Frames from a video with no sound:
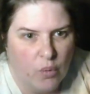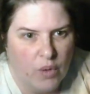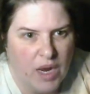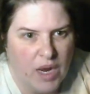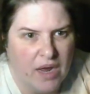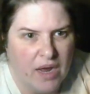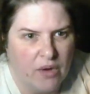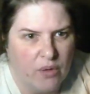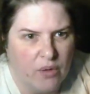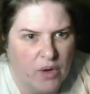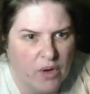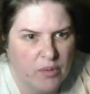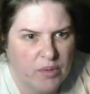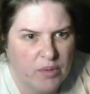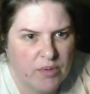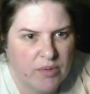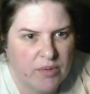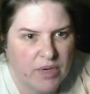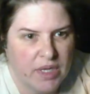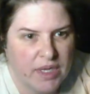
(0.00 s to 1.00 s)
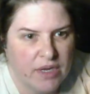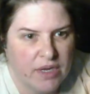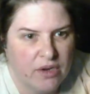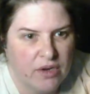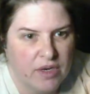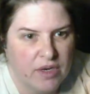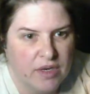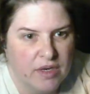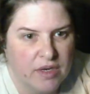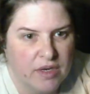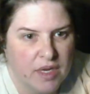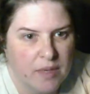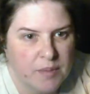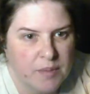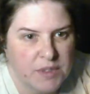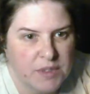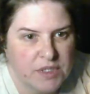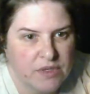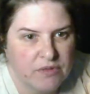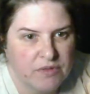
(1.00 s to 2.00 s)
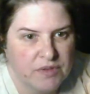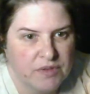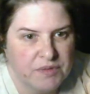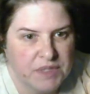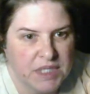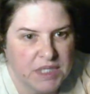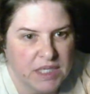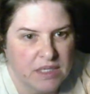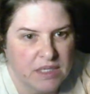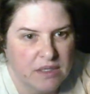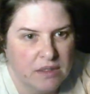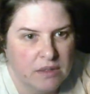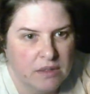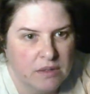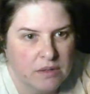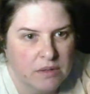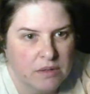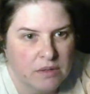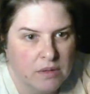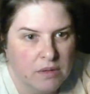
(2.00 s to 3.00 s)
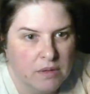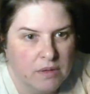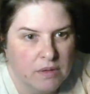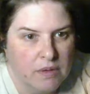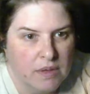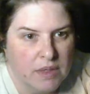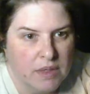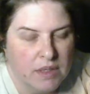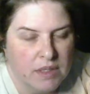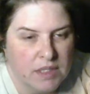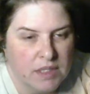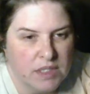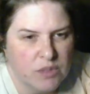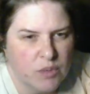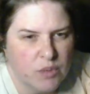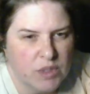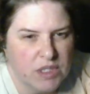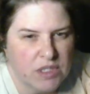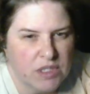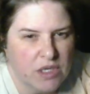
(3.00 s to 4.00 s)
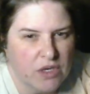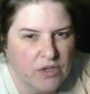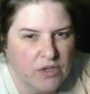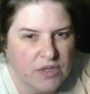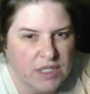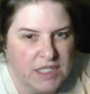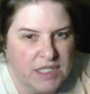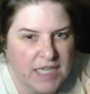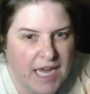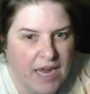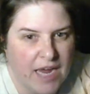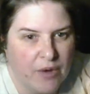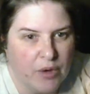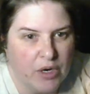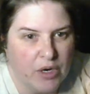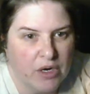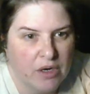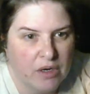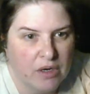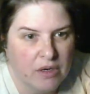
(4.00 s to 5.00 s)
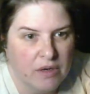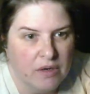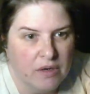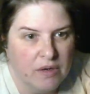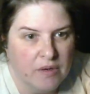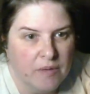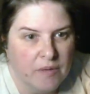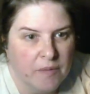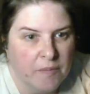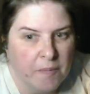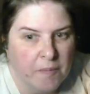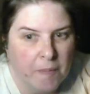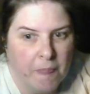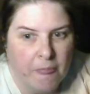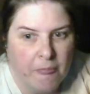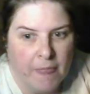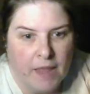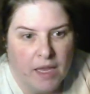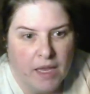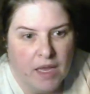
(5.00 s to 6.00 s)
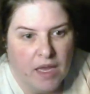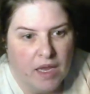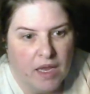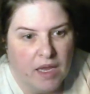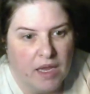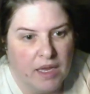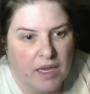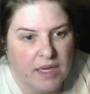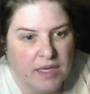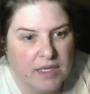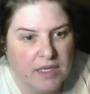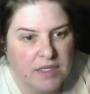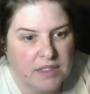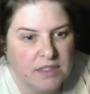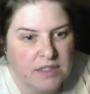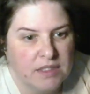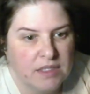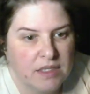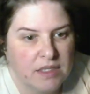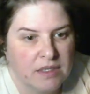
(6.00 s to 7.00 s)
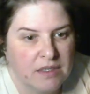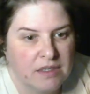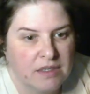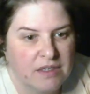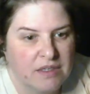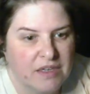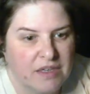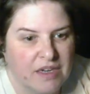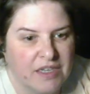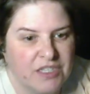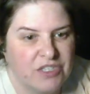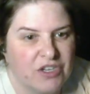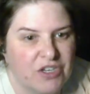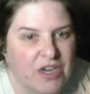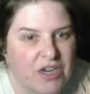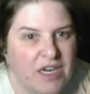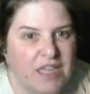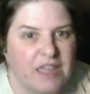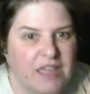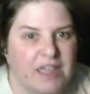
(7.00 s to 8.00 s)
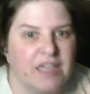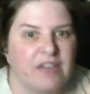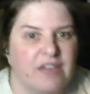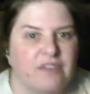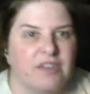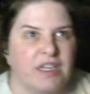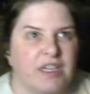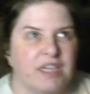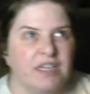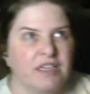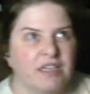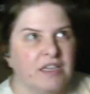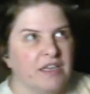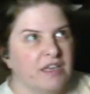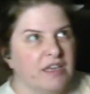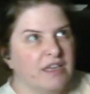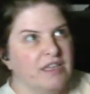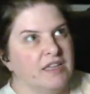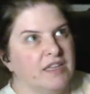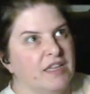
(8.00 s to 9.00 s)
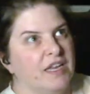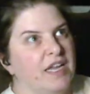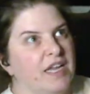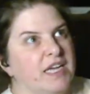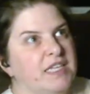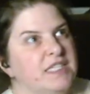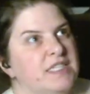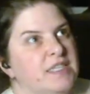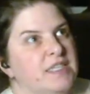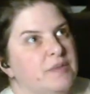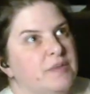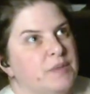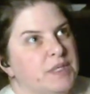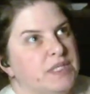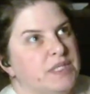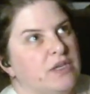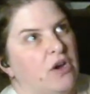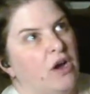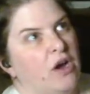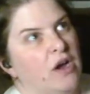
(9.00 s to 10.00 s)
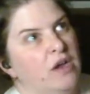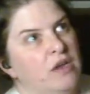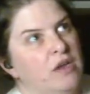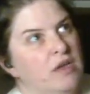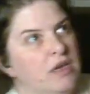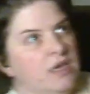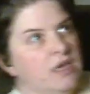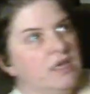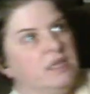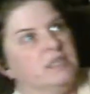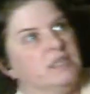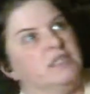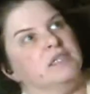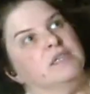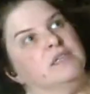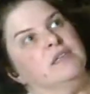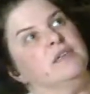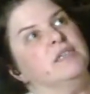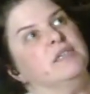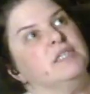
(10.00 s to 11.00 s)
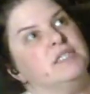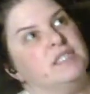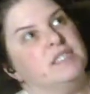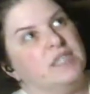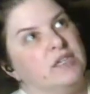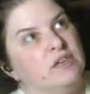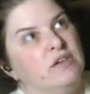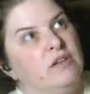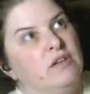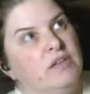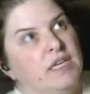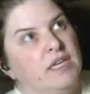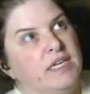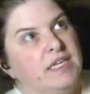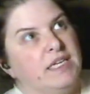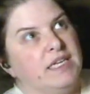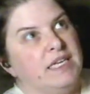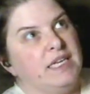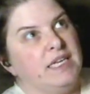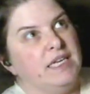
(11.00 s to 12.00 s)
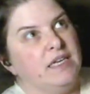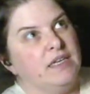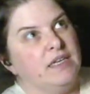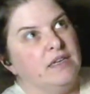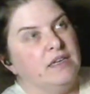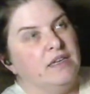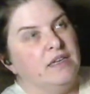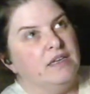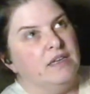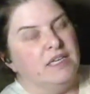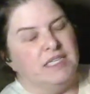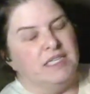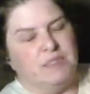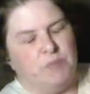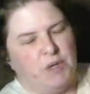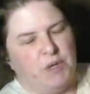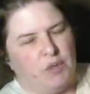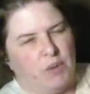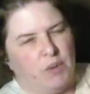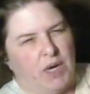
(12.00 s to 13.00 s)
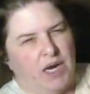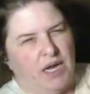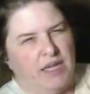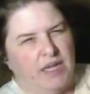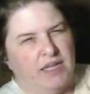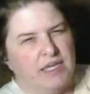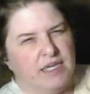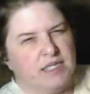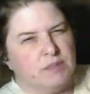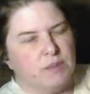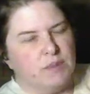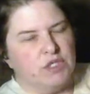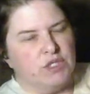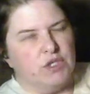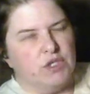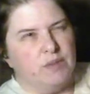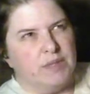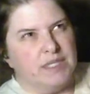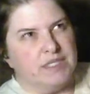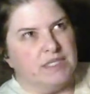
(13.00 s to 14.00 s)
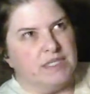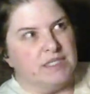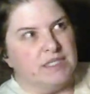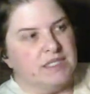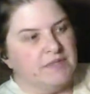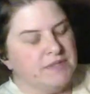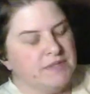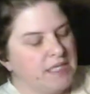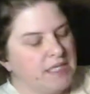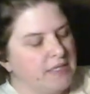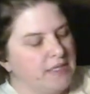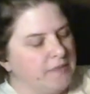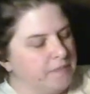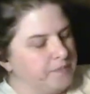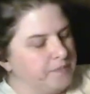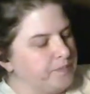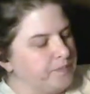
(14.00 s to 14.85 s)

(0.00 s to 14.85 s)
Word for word: Wow, are we really on episode 15? This one is called The Tower. And I was trying to think of the, the last thing we saw. Daryl and Negan, it's been a while. I think it's been two weeks since I've seen it.